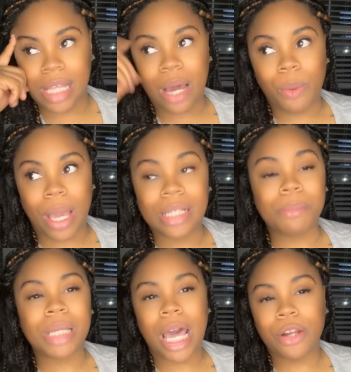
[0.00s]
I'm
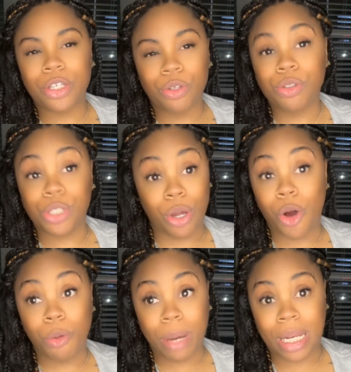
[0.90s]
tired of you using your
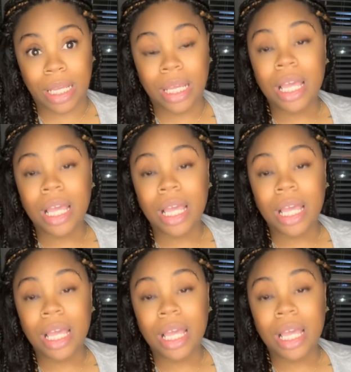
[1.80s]
own money